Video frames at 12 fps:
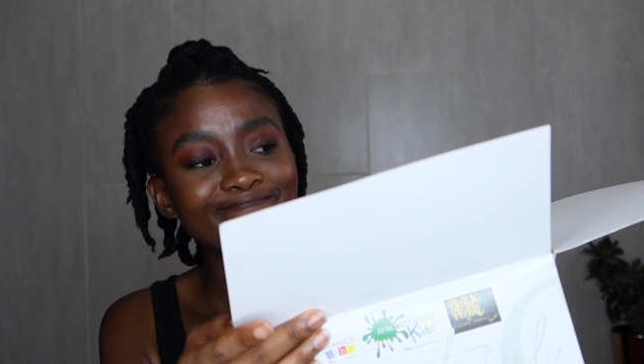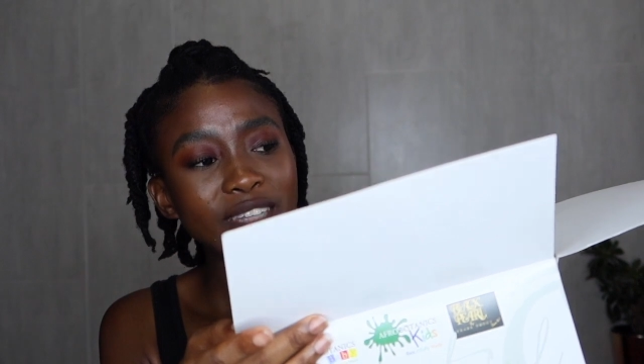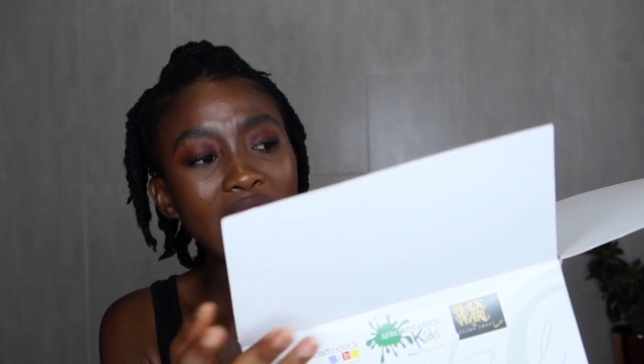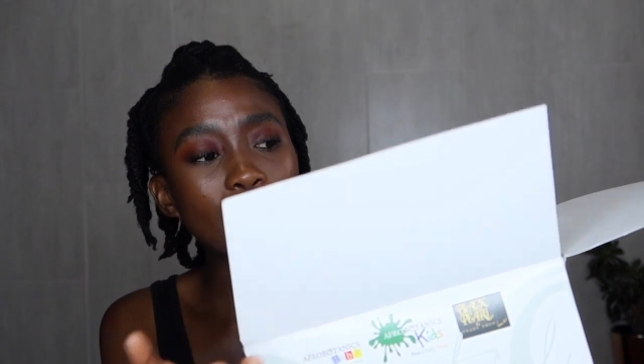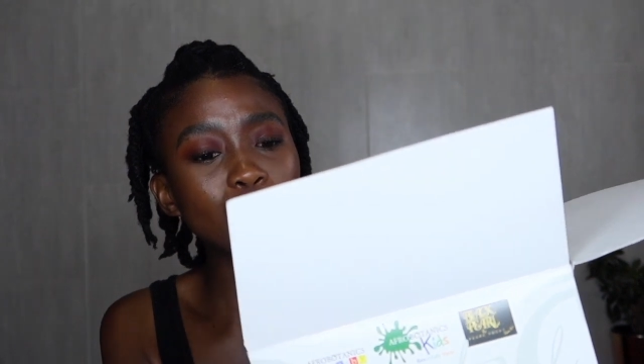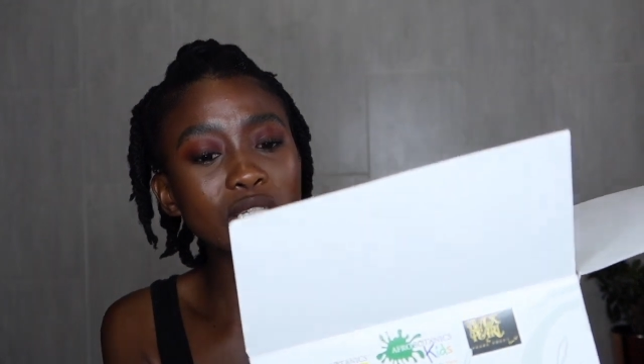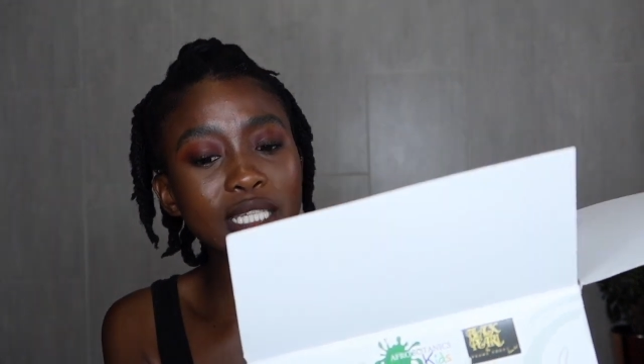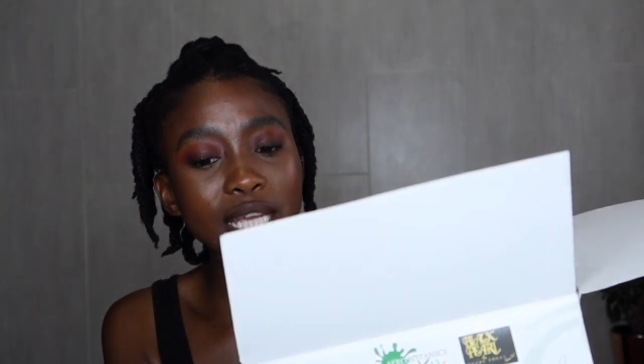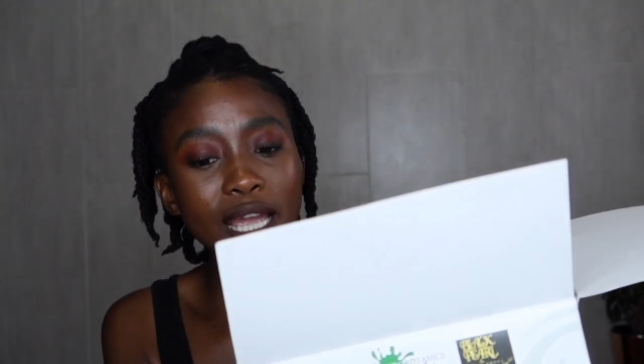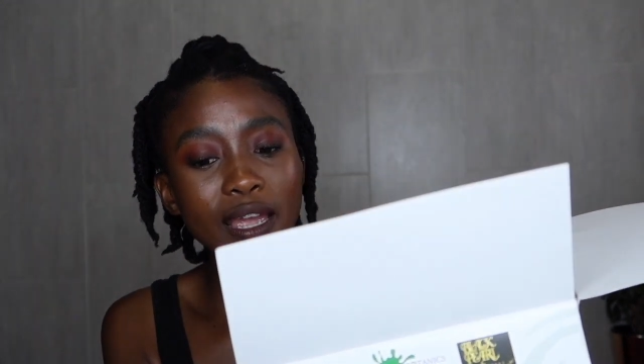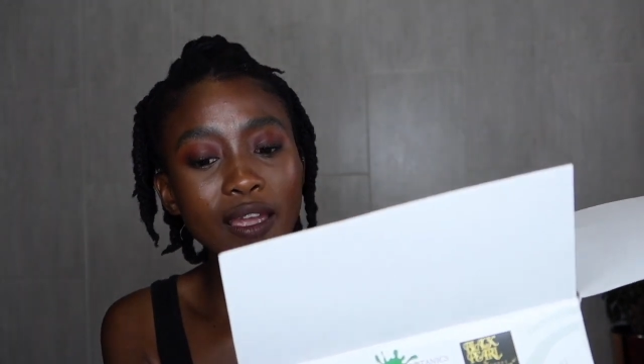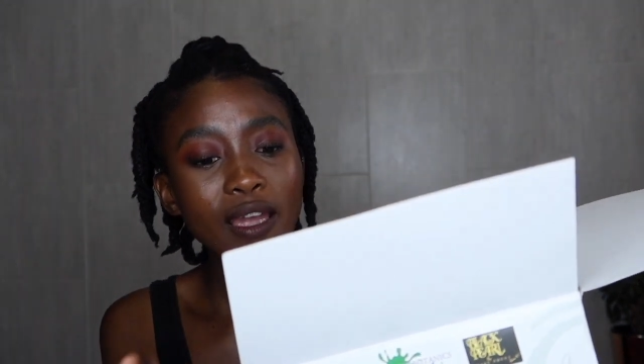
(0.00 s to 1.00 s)
I would
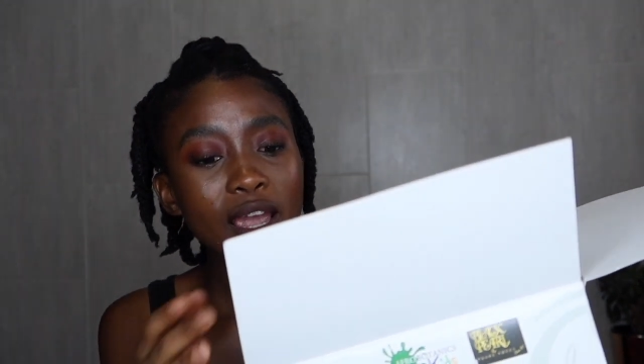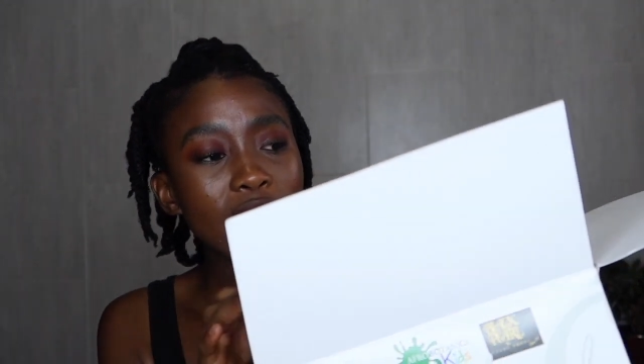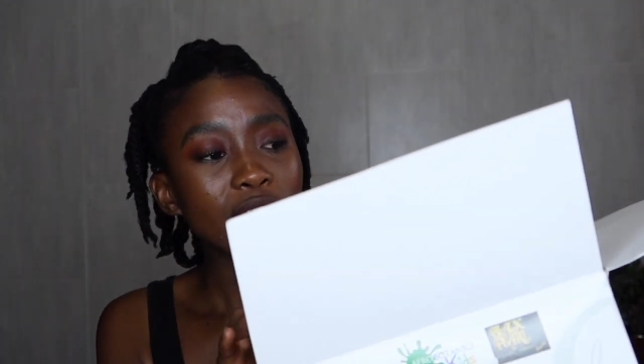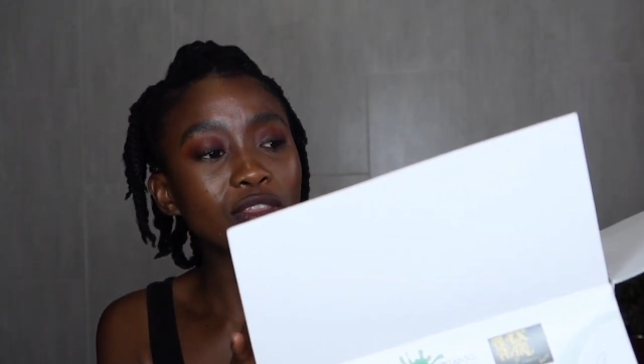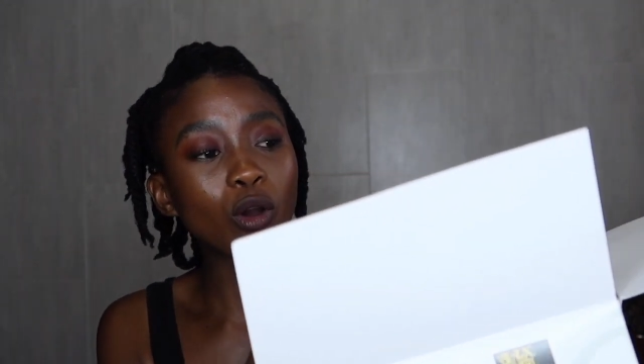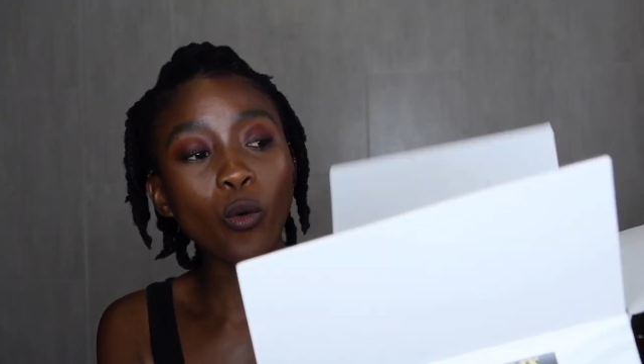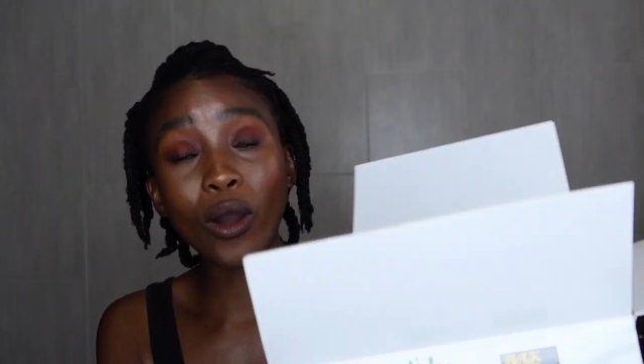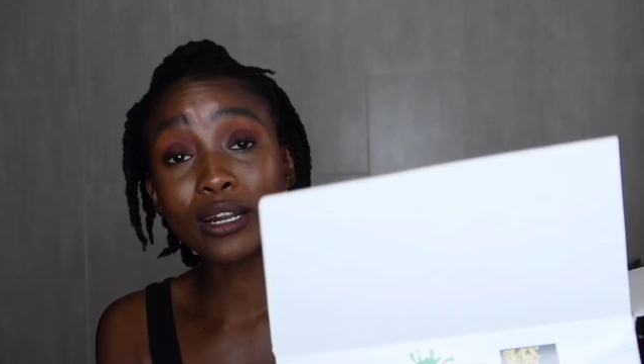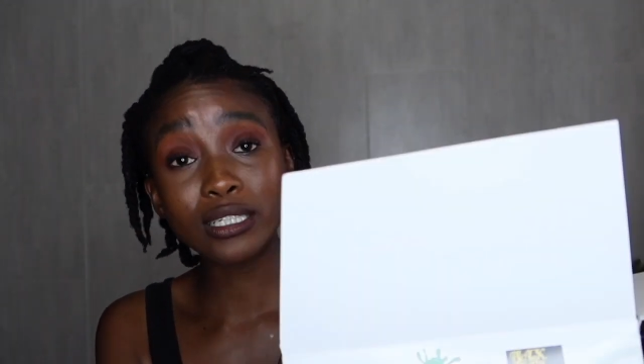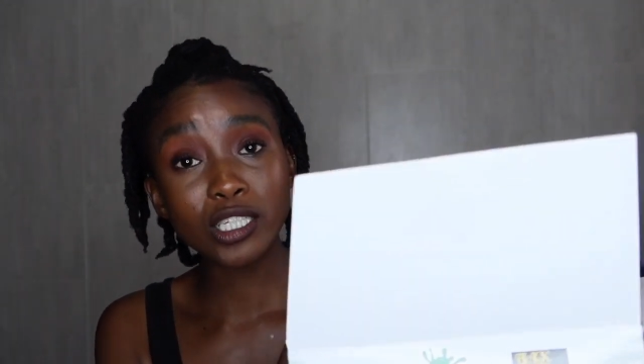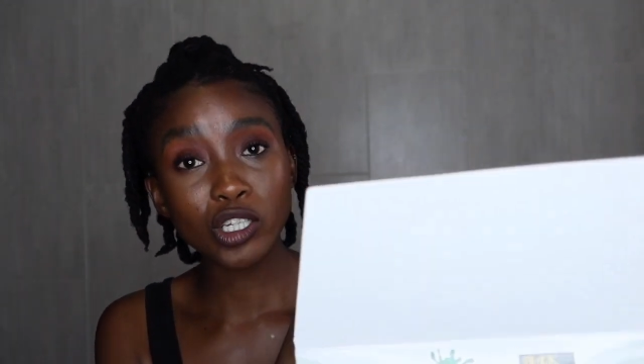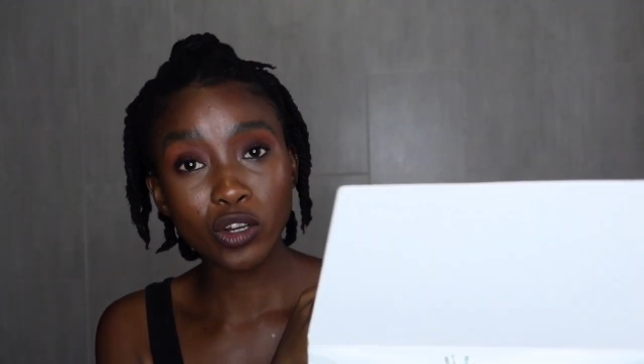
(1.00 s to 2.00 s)
say the
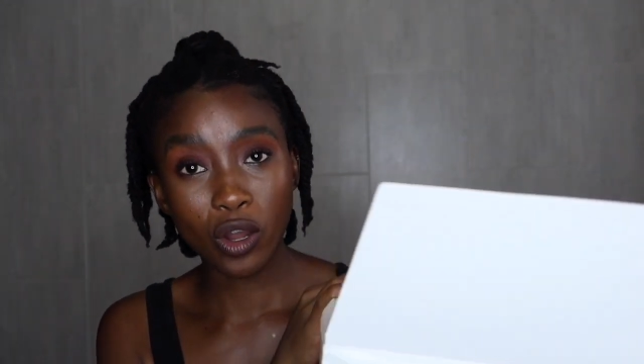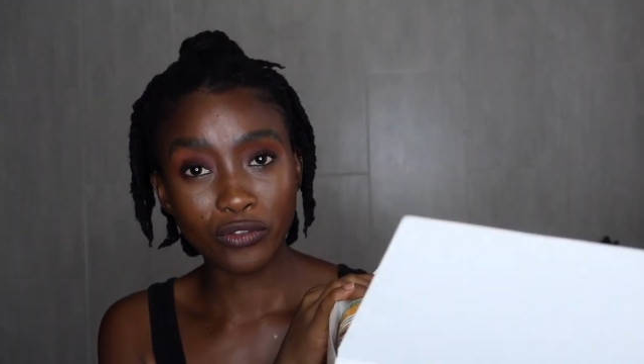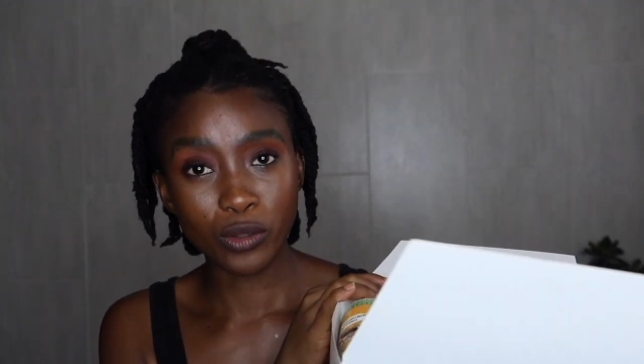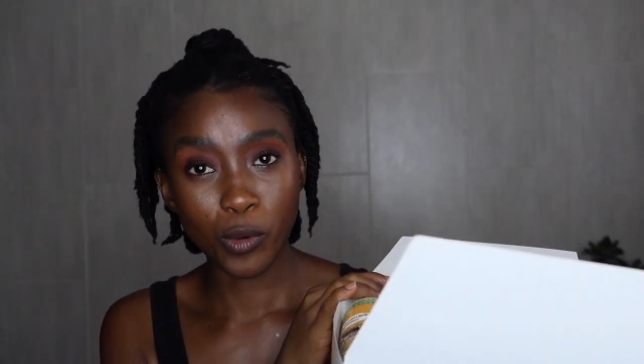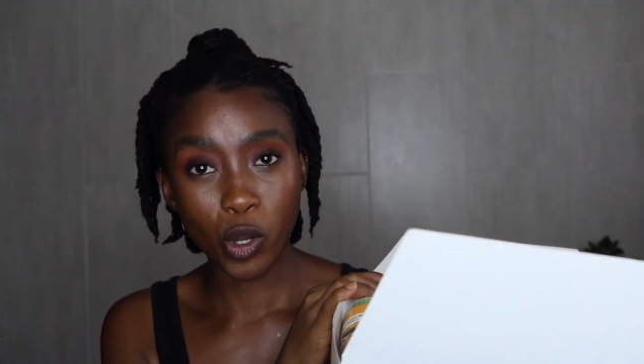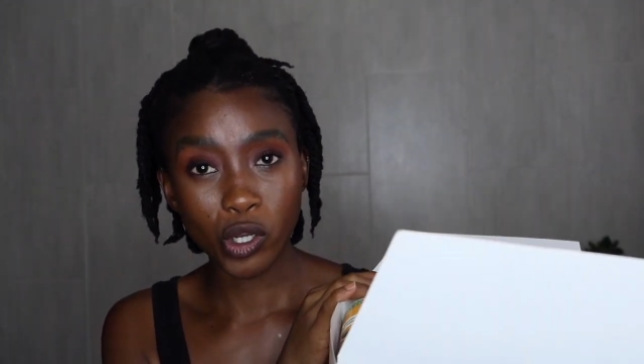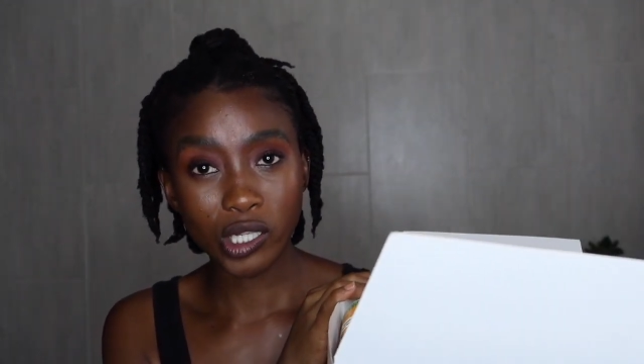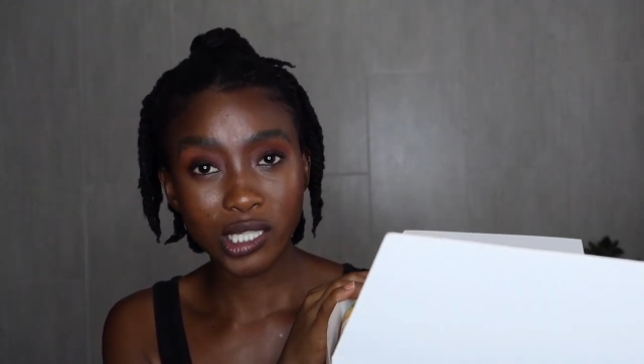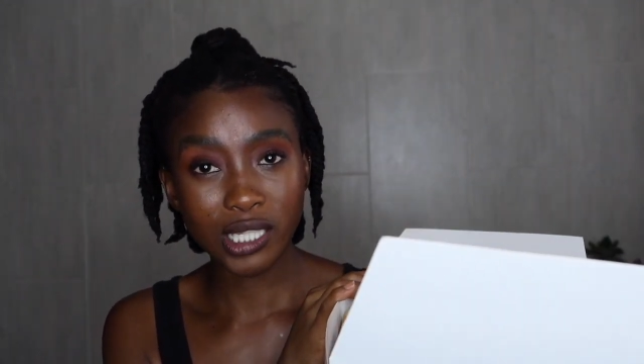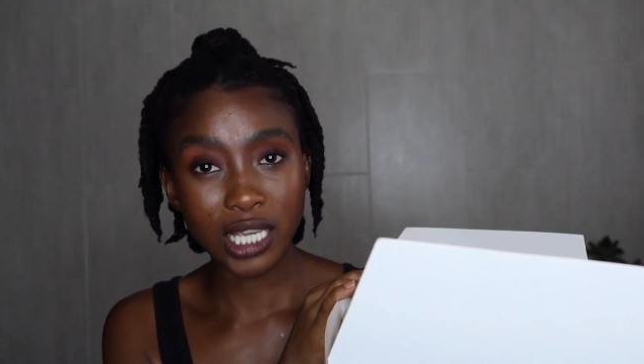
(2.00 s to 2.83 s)
quality of the box